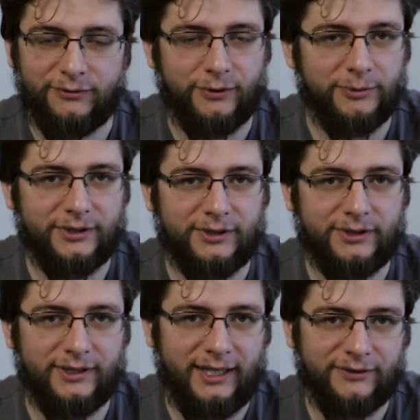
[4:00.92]
from the
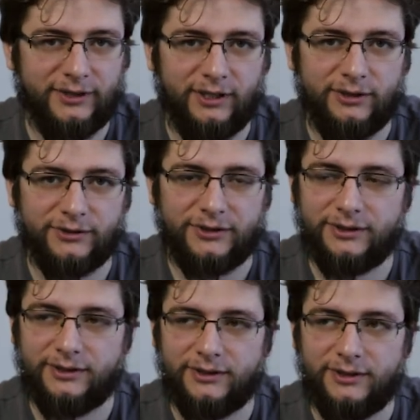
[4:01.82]
left
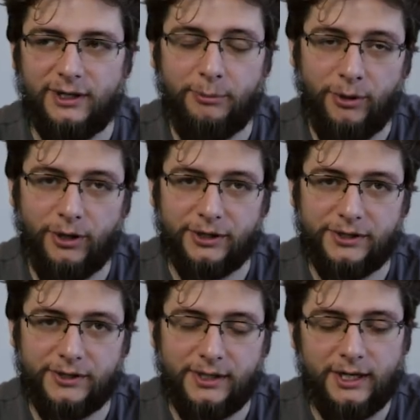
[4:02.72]
Alt
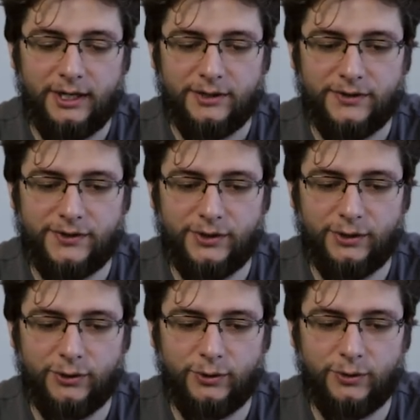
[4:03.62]
apart.
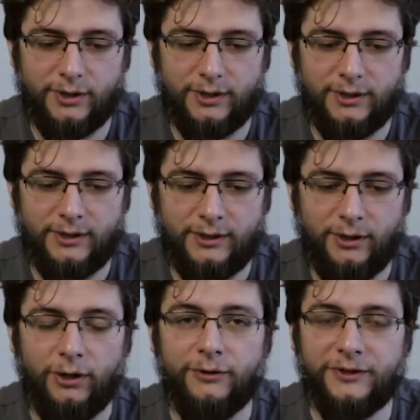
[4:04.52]
So
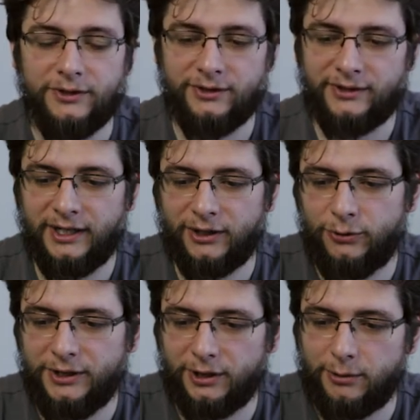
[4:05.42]
all of the
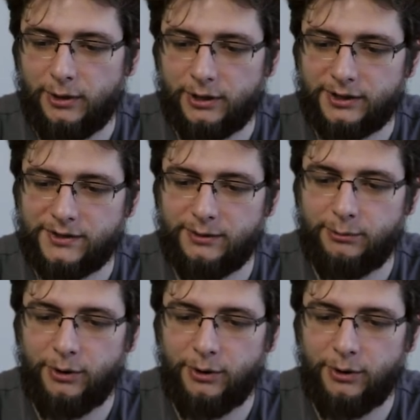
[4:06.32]
diacritic marks in